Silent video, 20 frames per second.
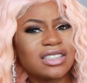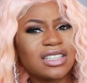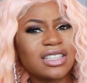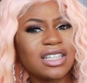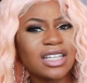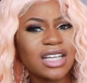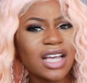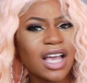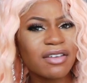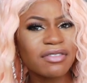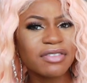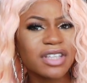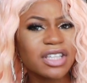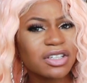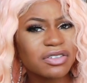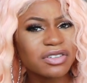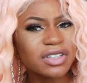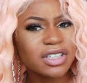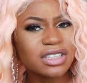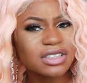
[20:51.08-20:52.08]
Did he have
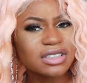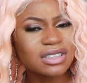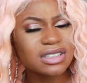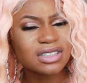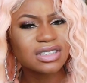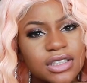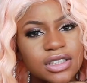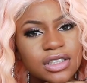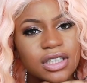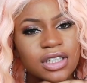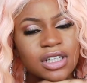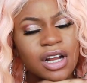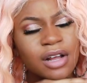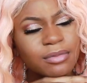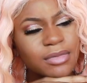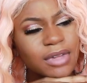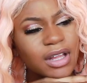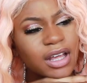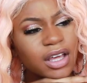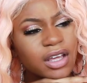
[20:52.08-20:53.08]
earrings? And
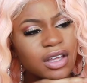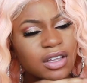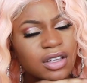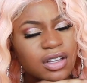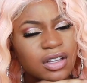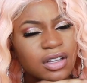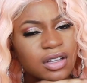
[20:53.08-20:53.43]
I'm like,